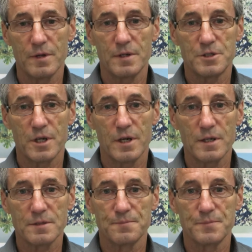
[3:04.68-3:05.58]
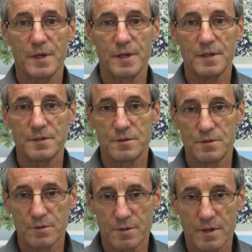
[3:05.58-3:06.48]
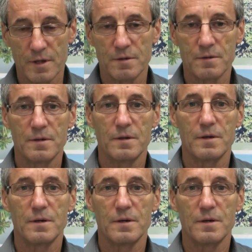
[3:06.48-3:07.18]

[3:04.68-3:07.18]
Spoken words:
the chart, and you could then